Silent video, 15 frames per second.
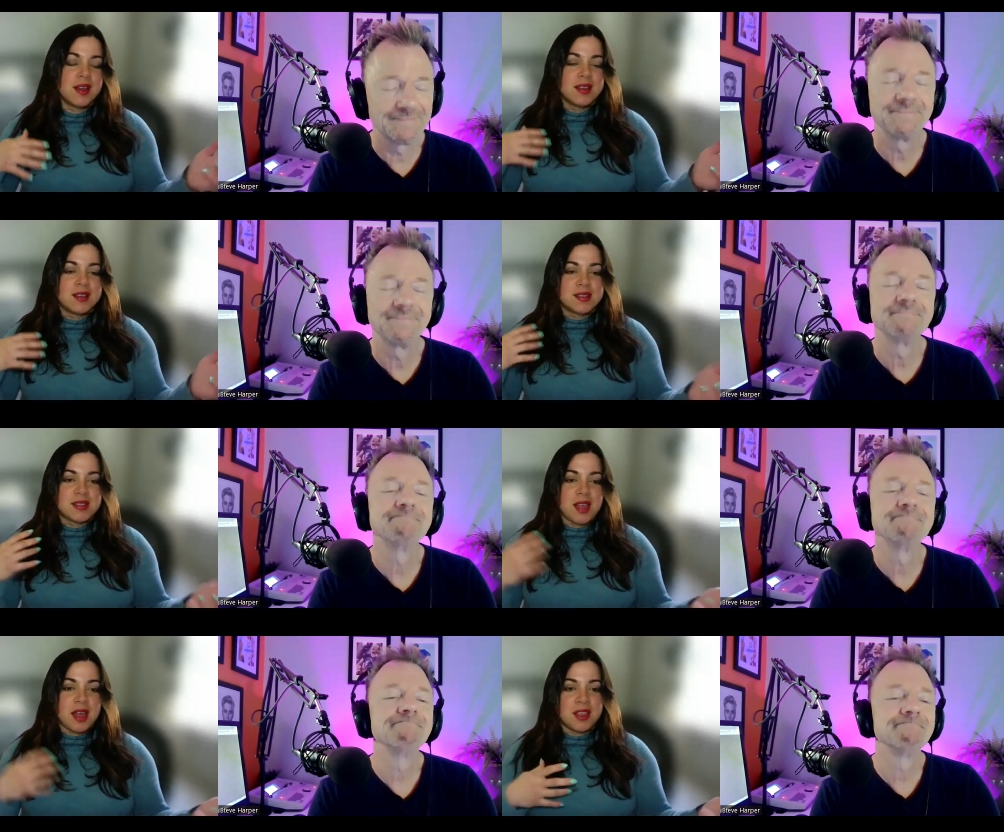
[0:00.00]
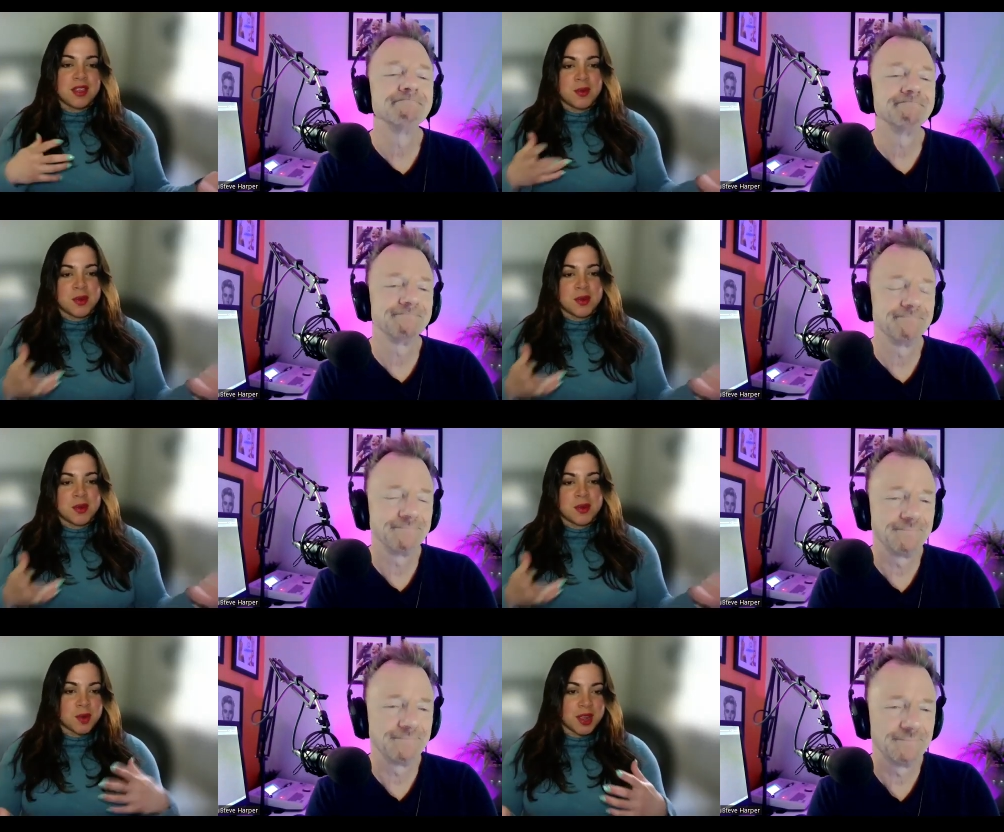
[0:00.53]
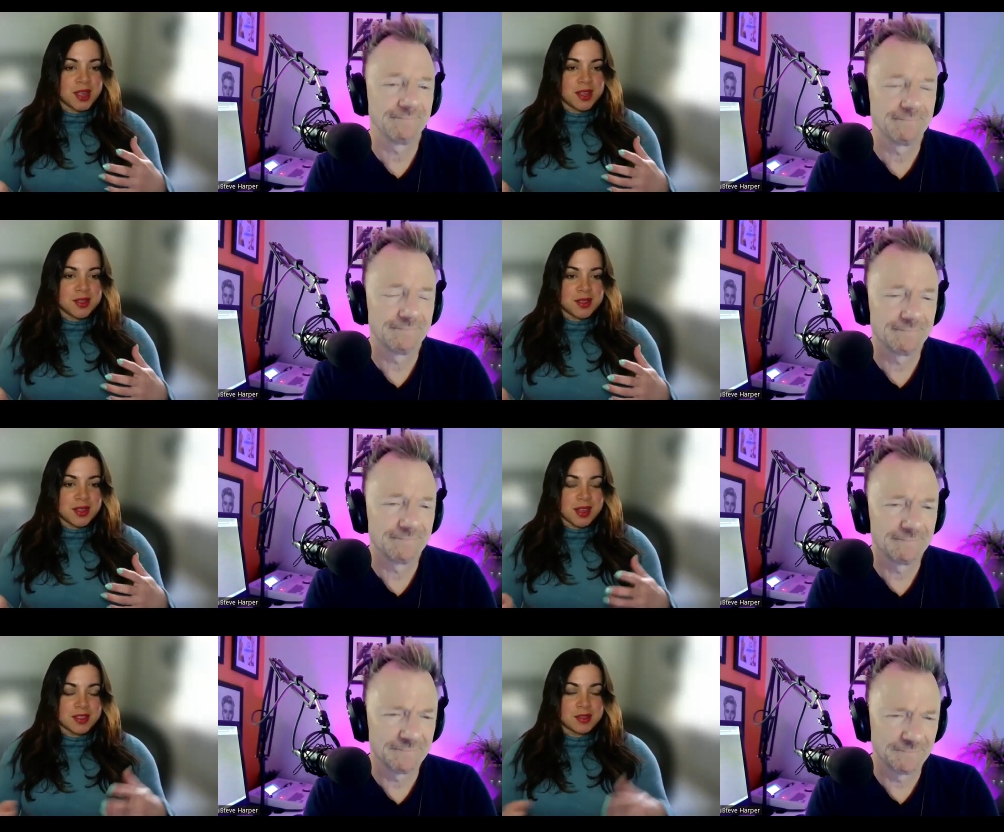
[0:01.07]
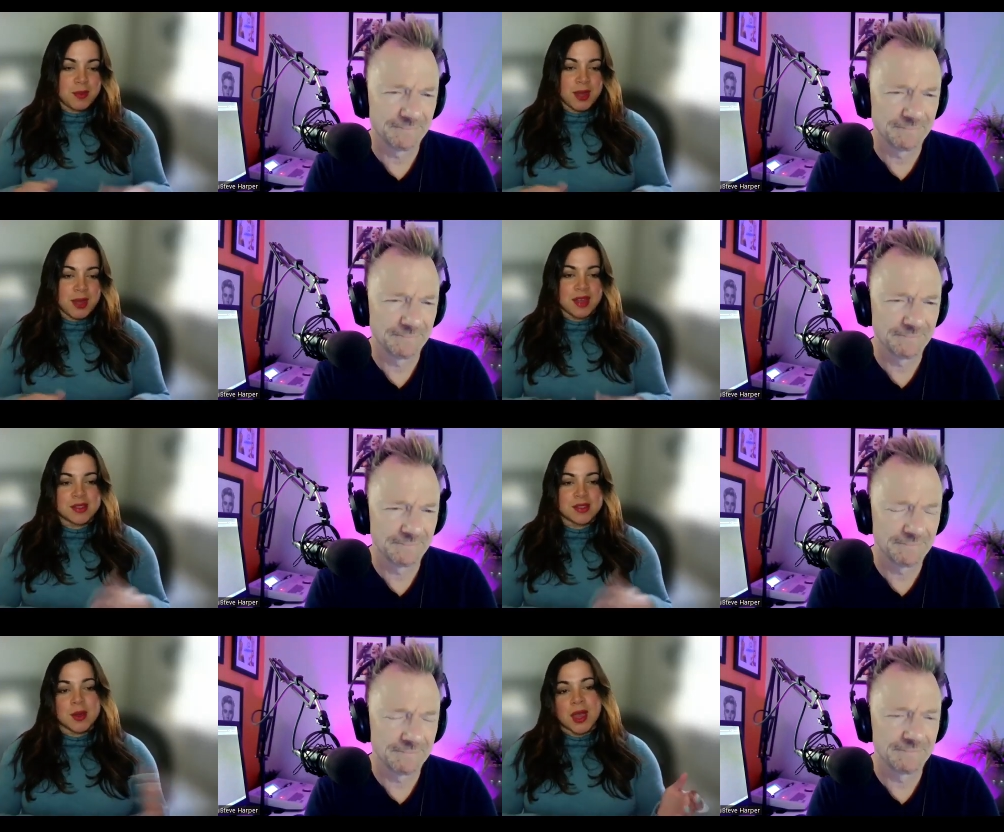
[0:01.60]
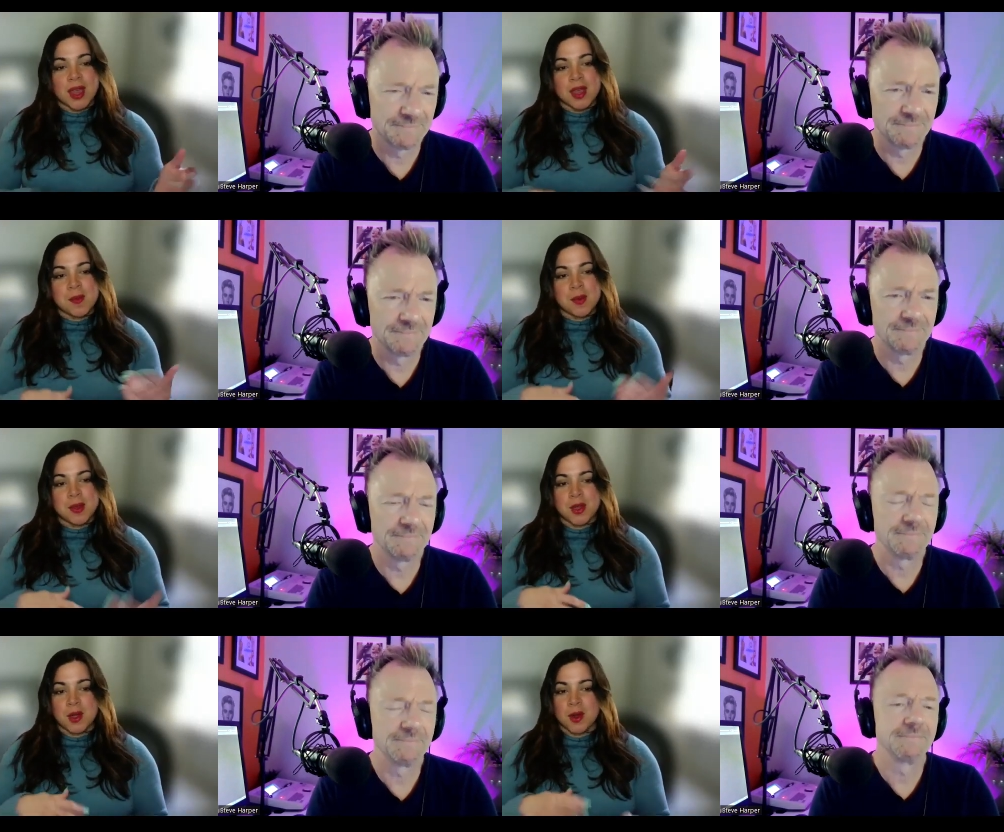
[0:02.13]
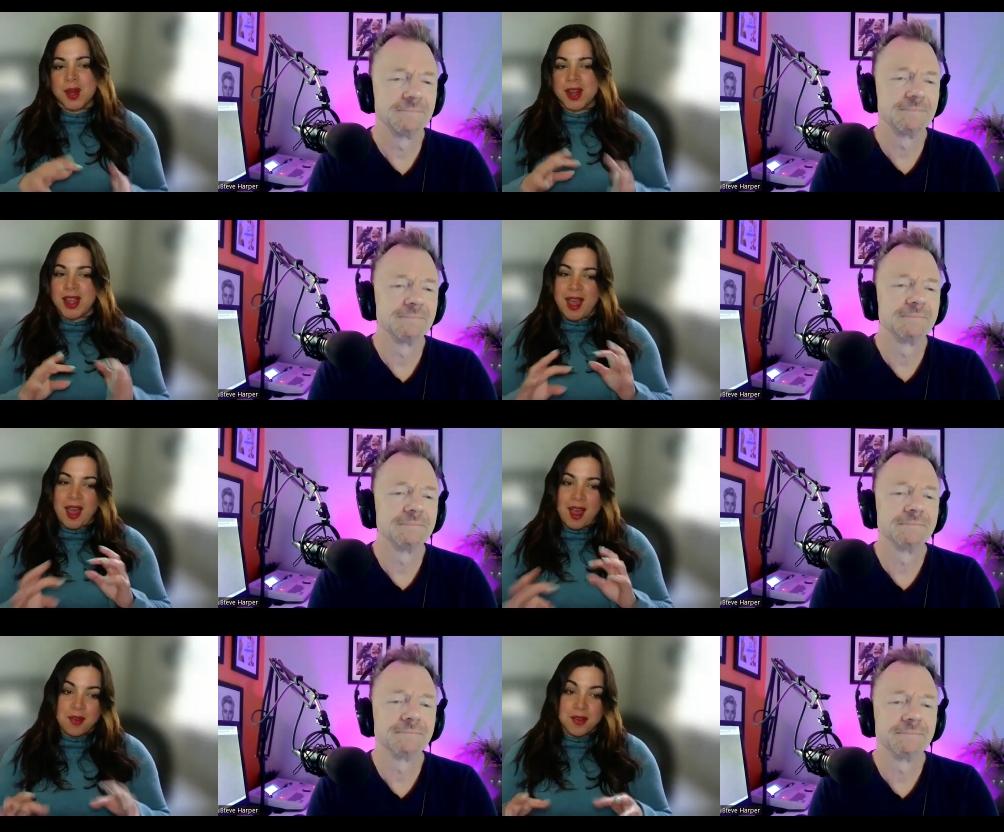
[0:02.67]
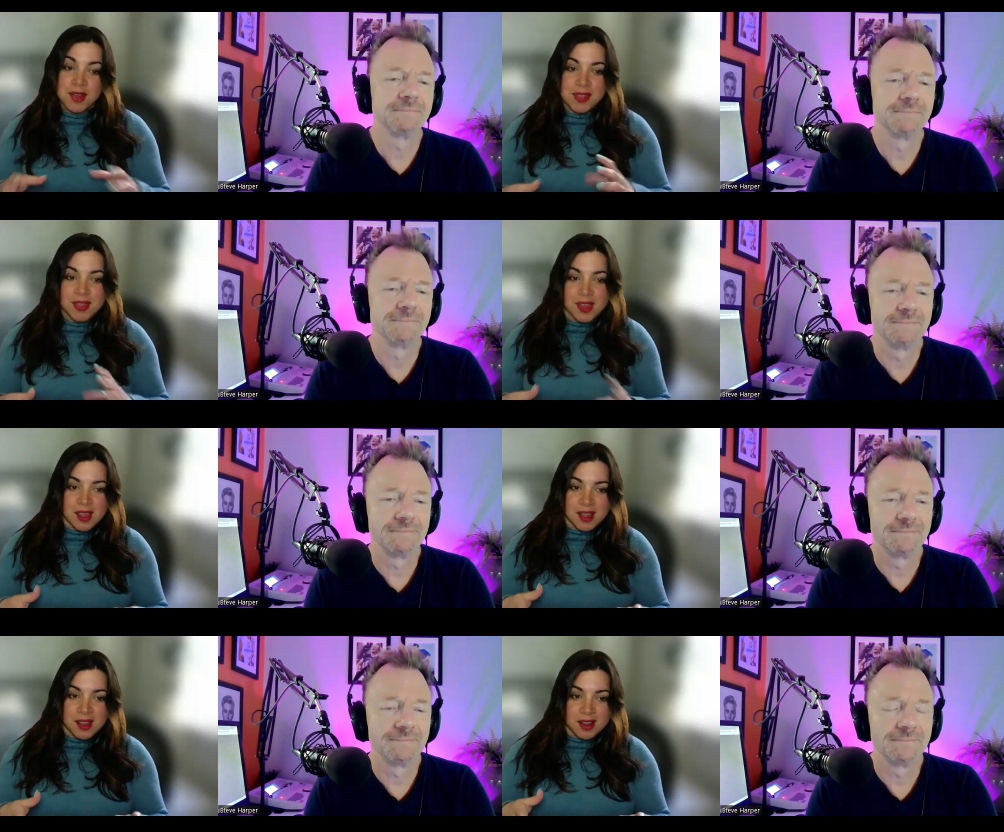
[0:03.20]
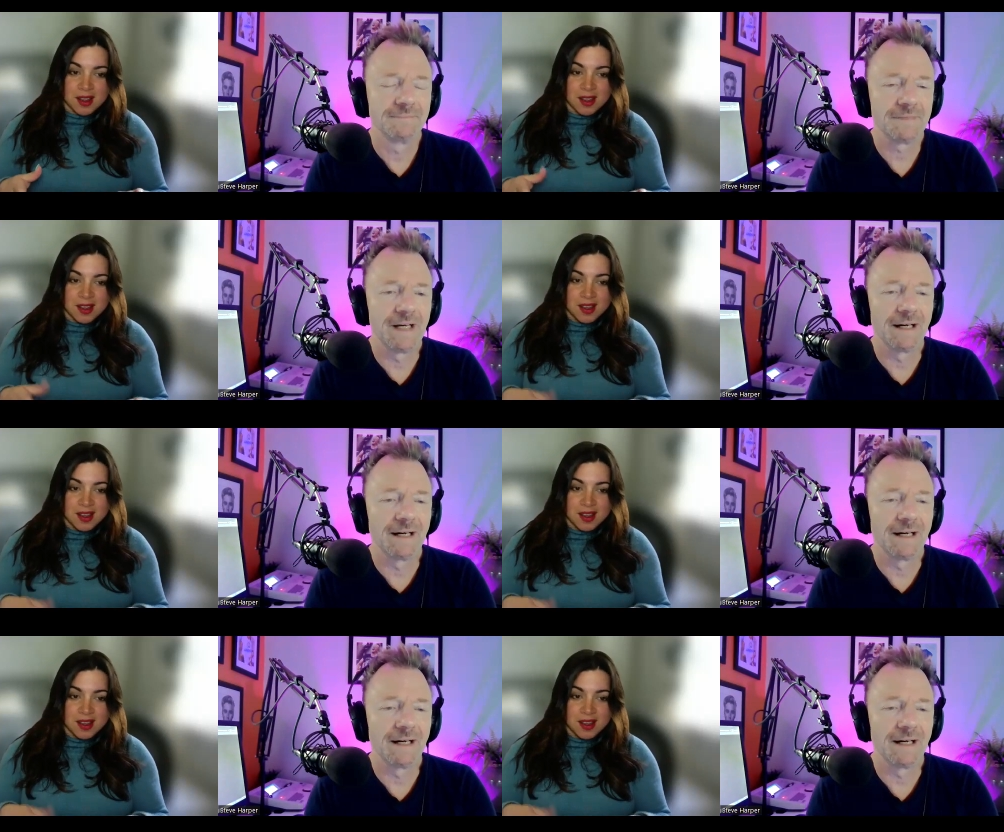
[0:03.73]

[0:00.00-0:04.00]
Speaker 1: style you want to bring into that space. Okay, but you already have it there.